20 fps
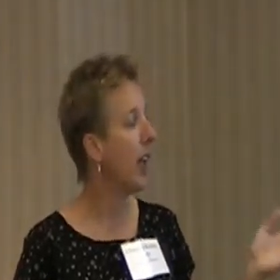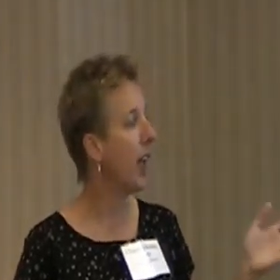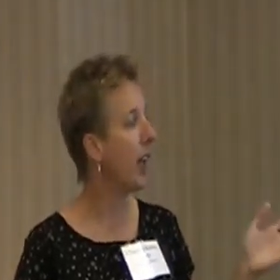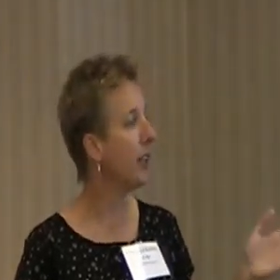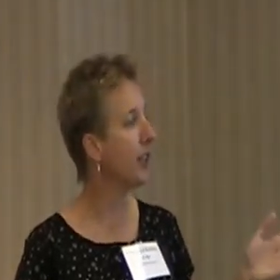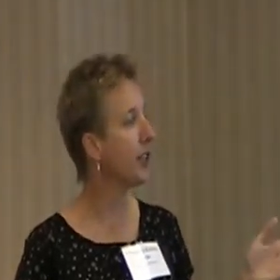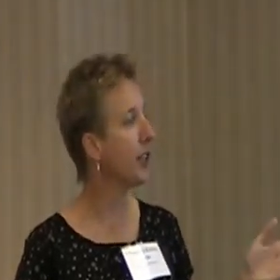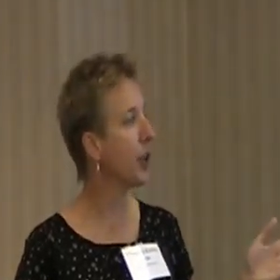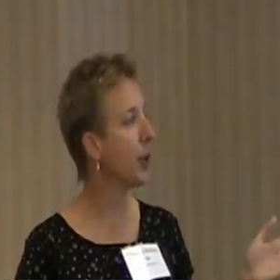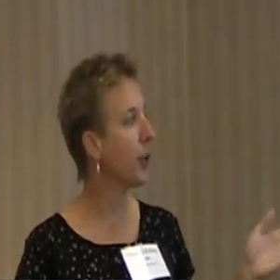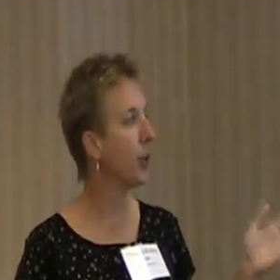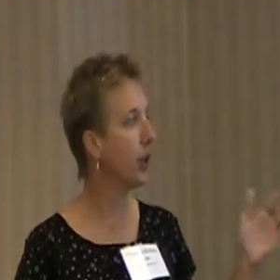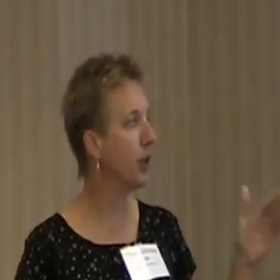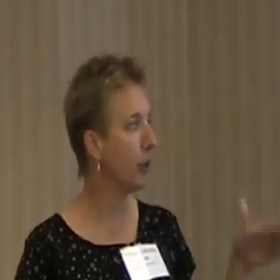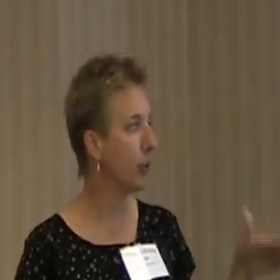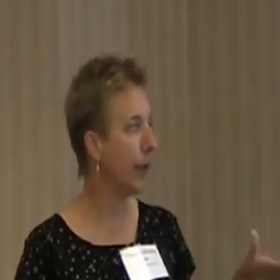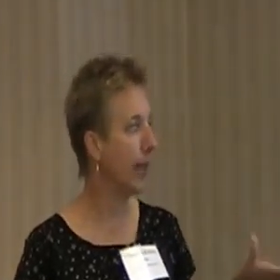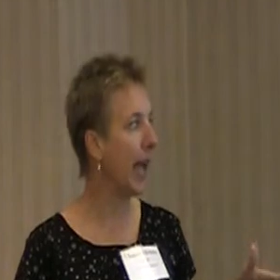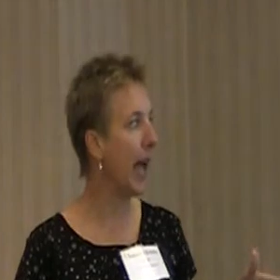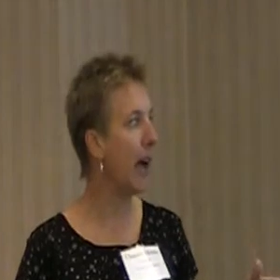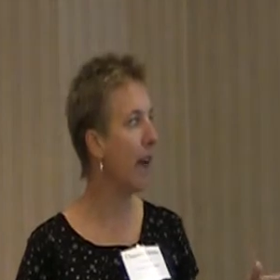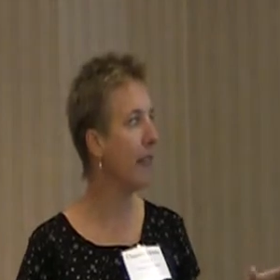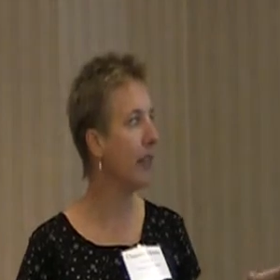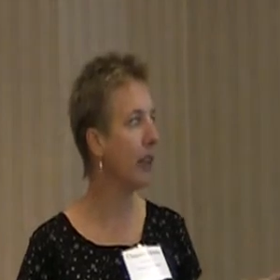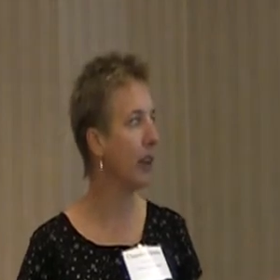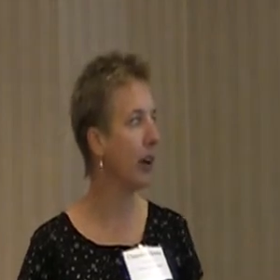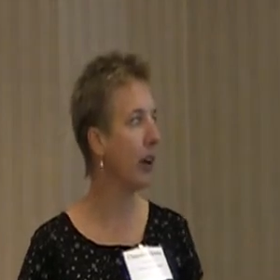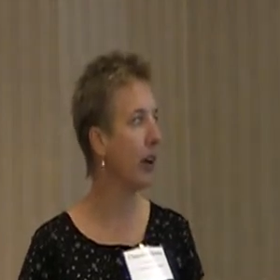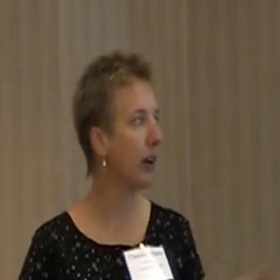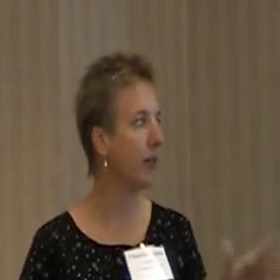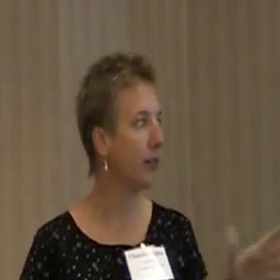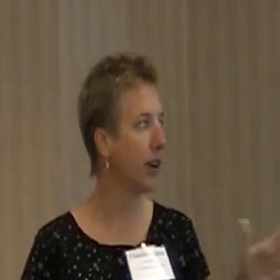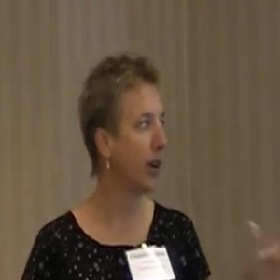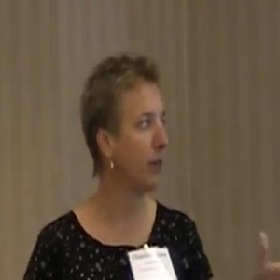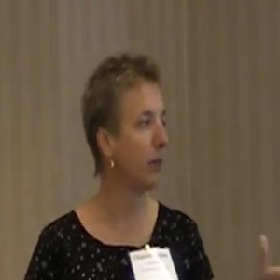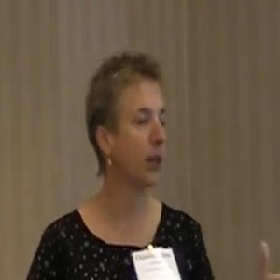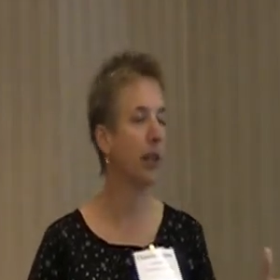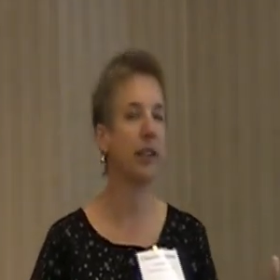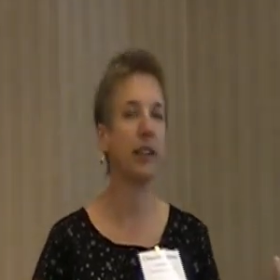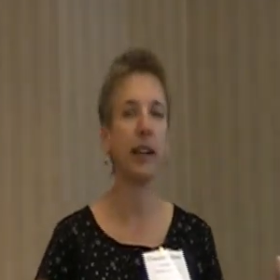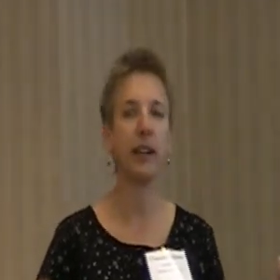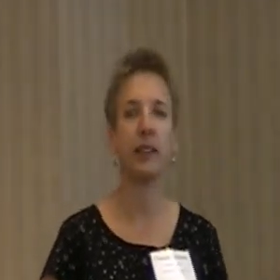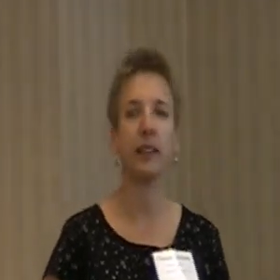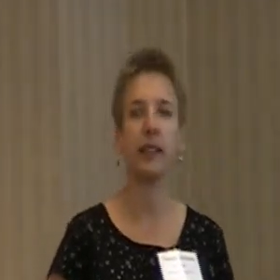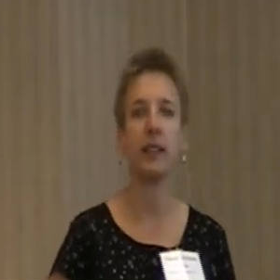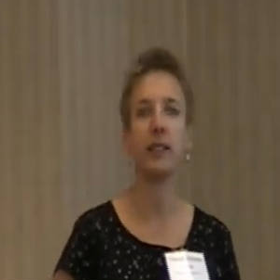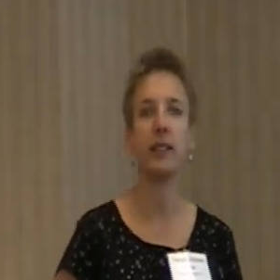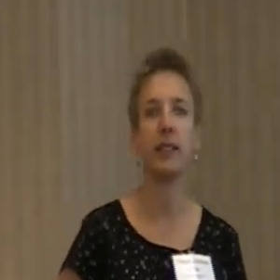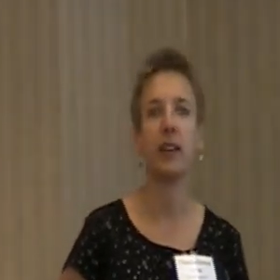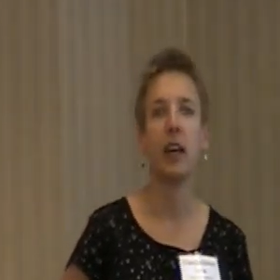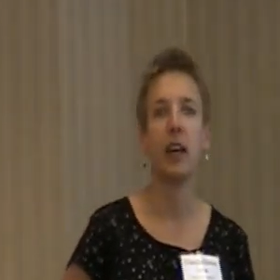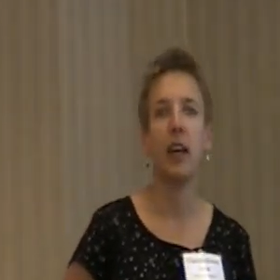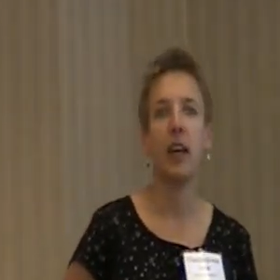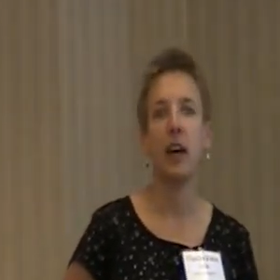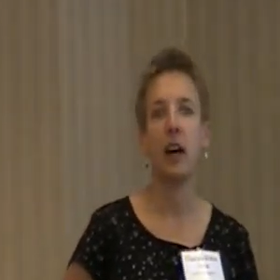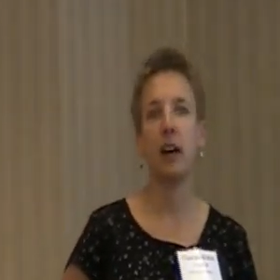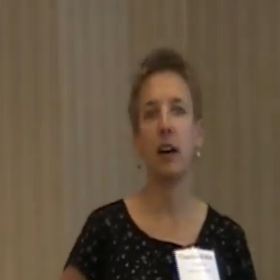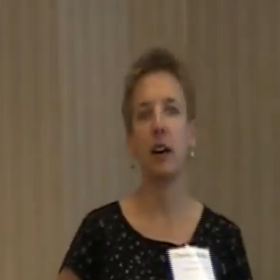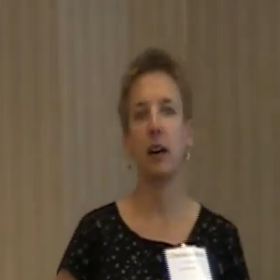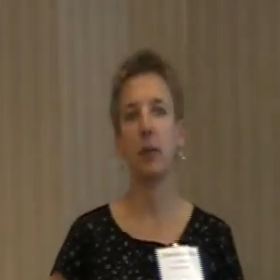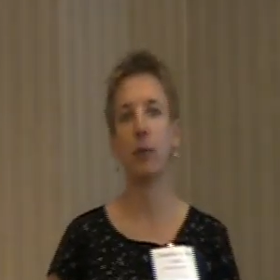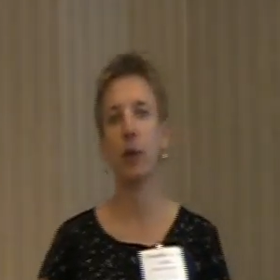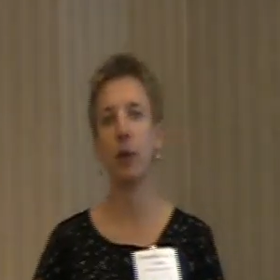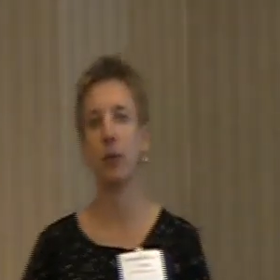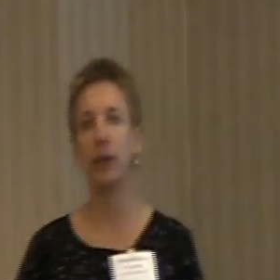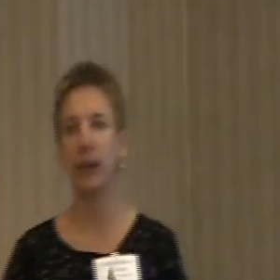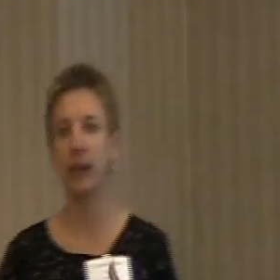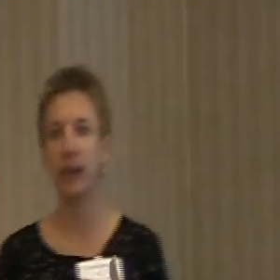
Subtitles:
And so we have a framework like this. where